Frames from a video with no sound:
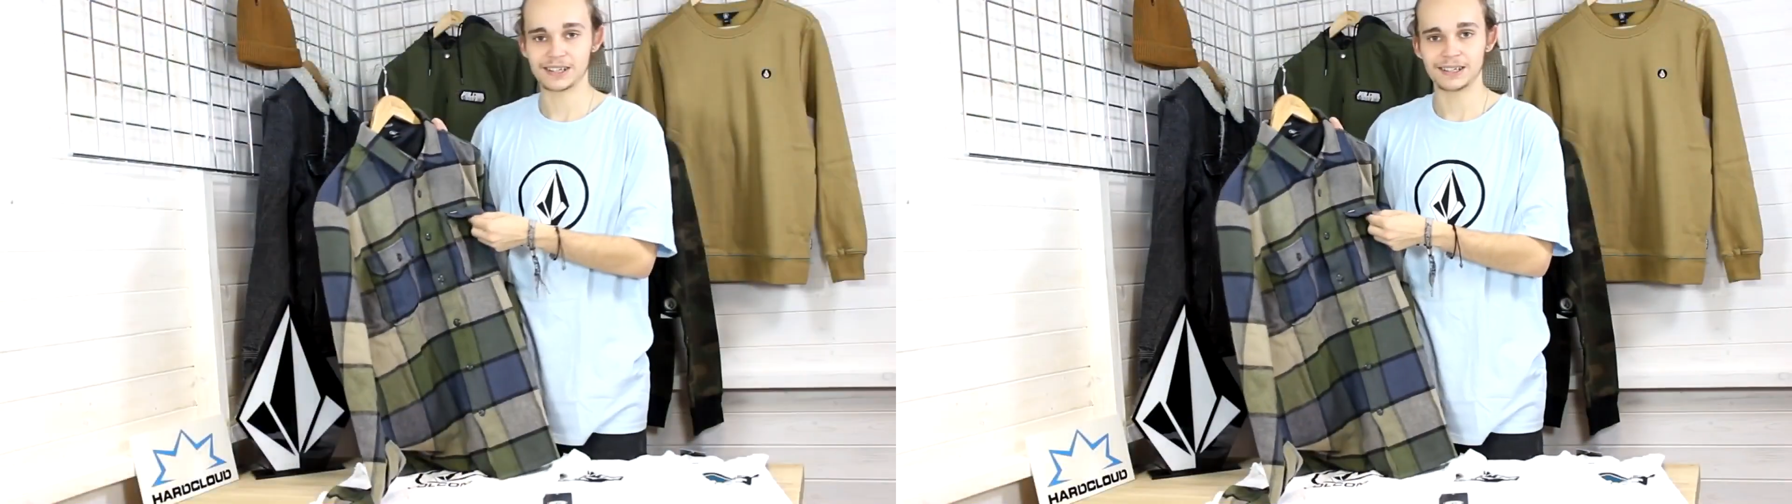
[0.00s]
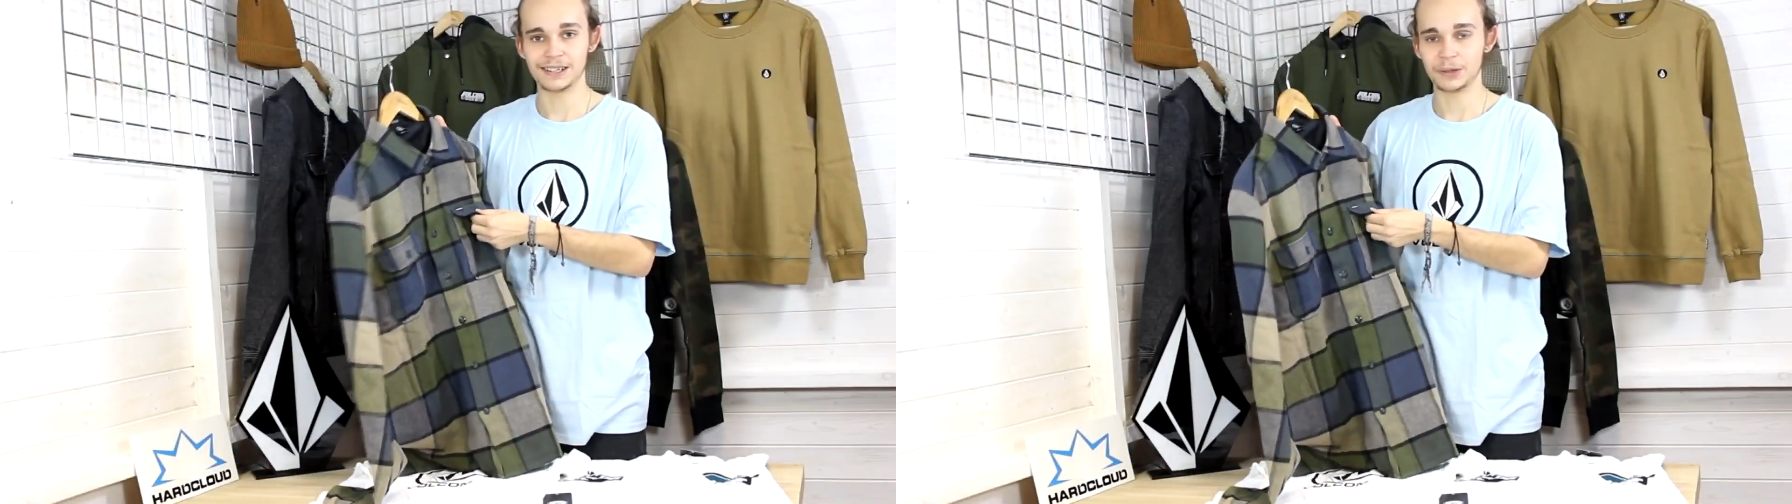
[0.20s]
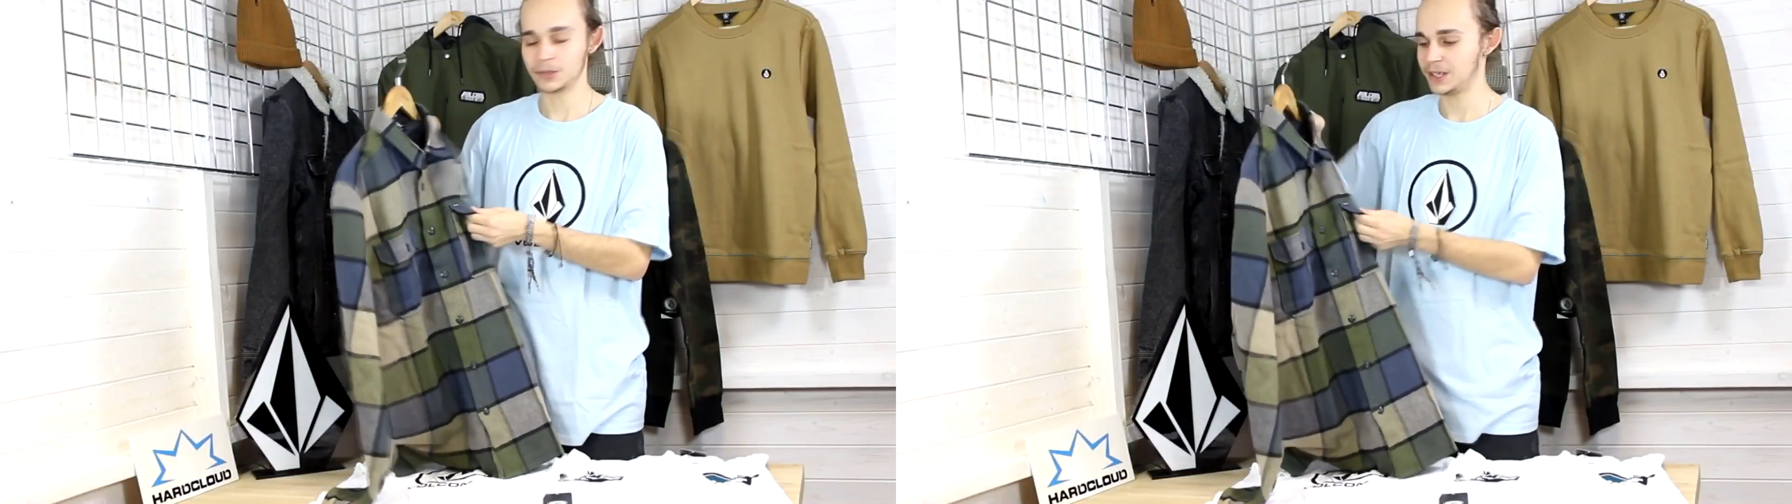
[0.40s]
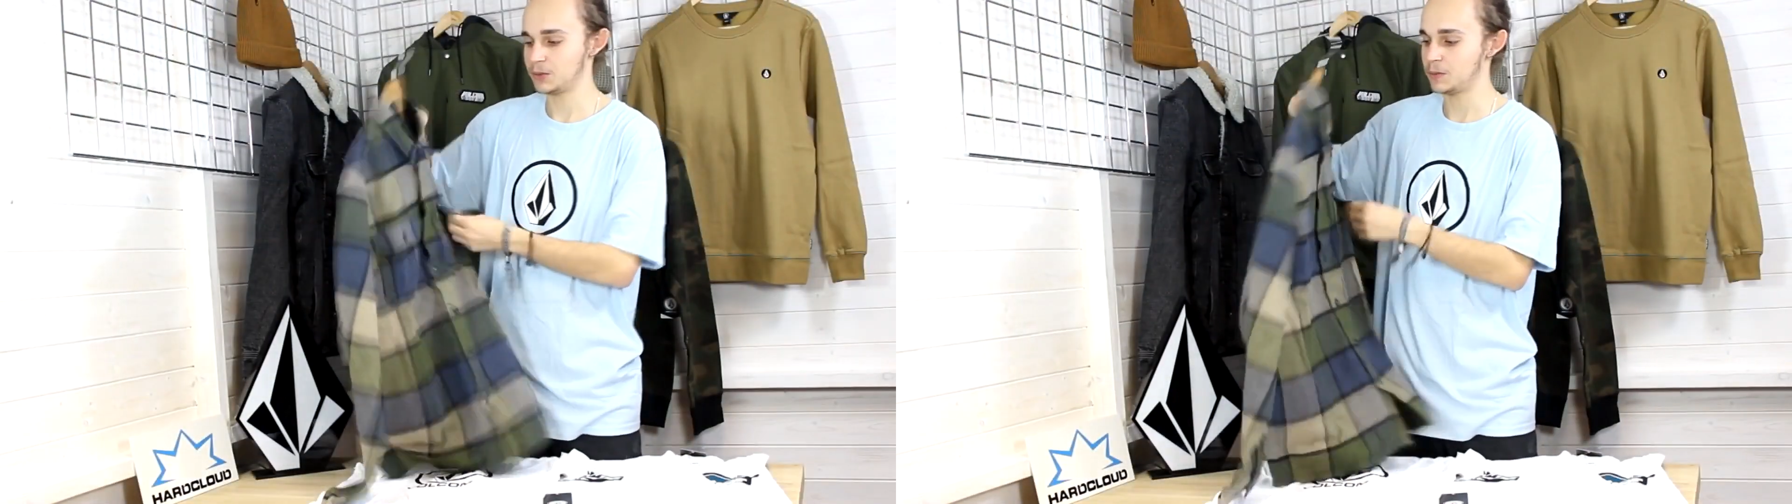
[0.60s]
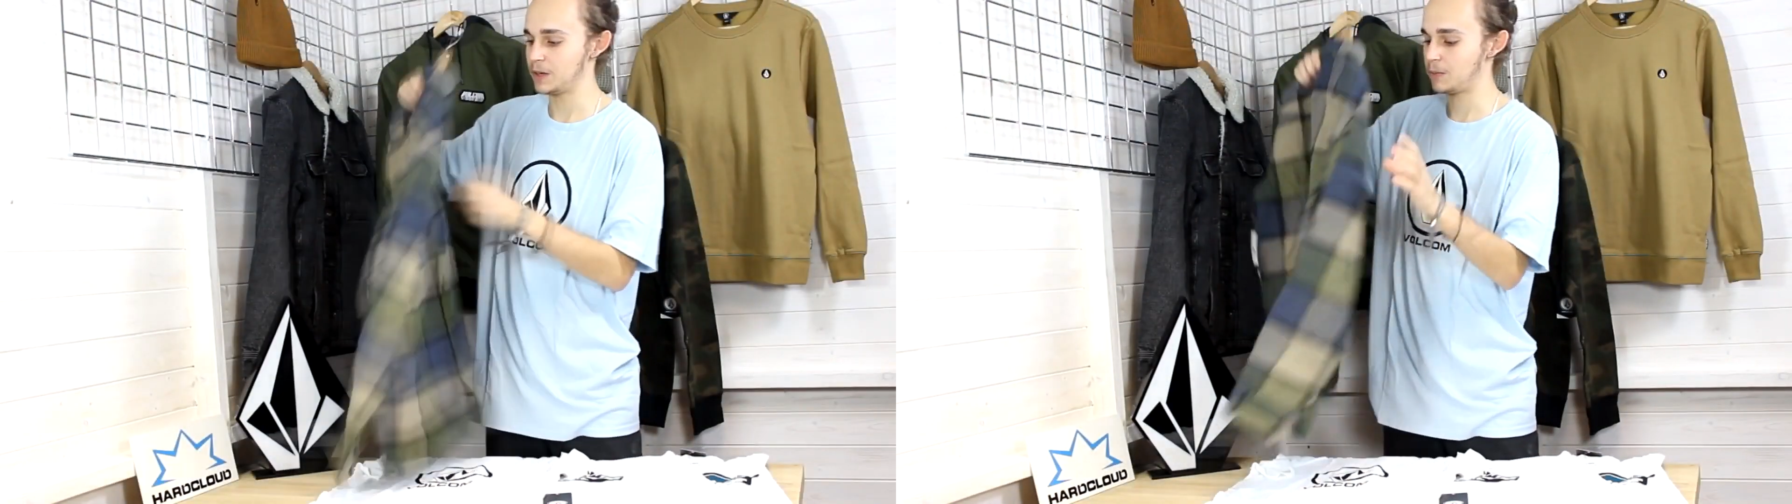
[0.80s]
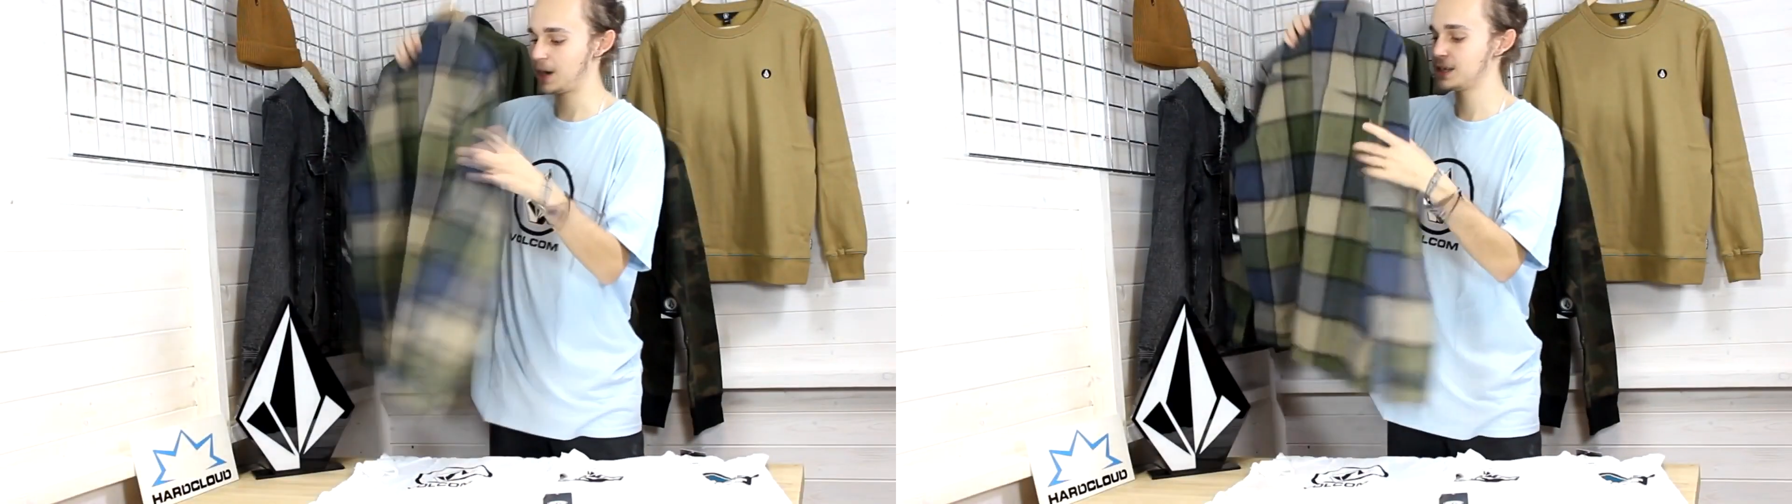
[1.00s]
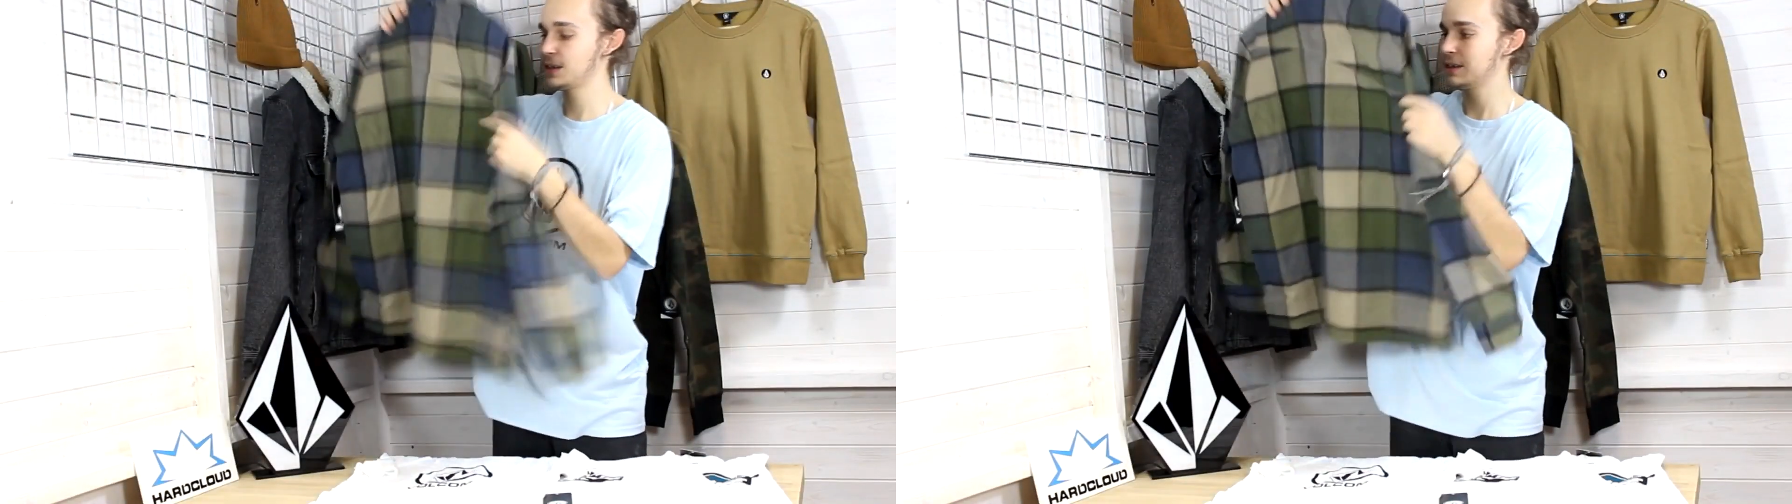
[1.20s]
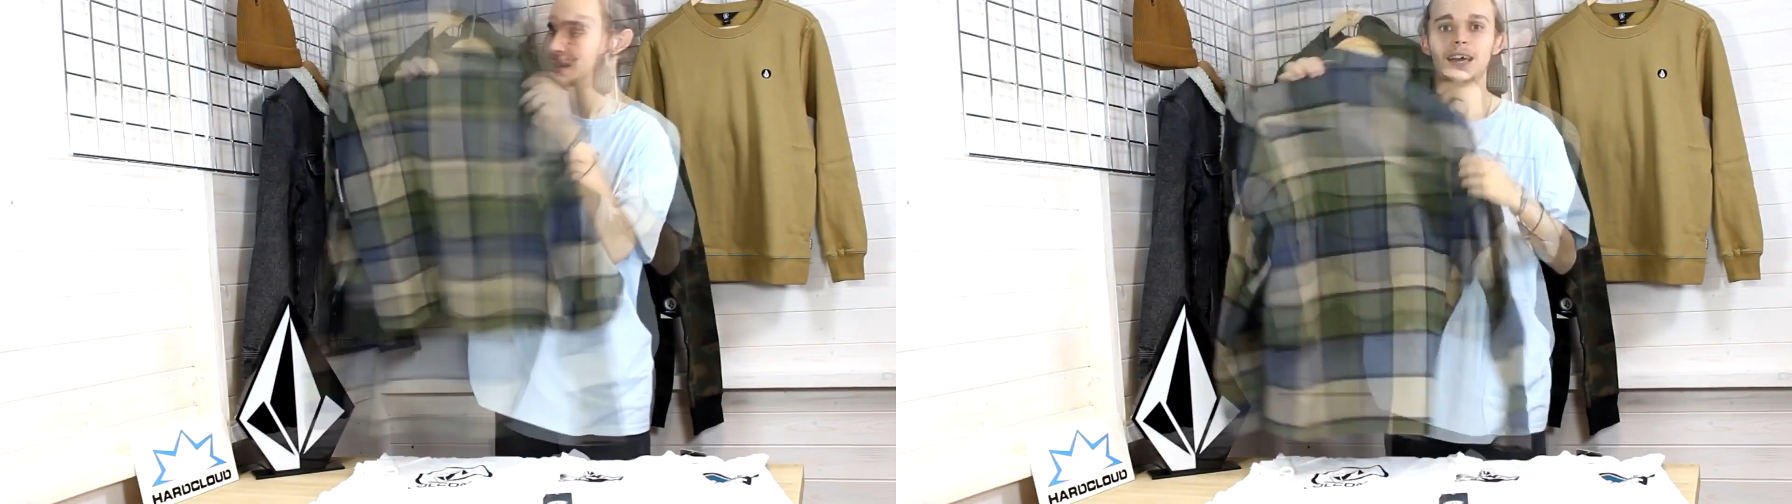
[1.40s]
nice little subtle bit of
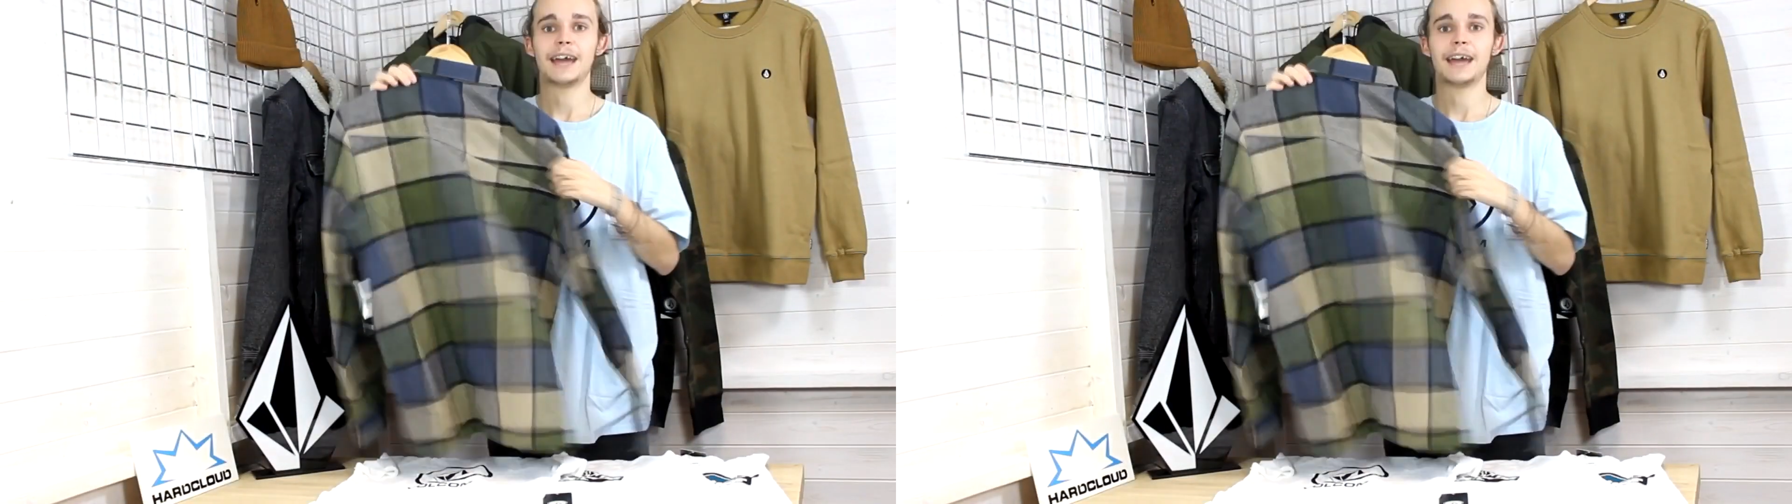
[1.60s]
branding.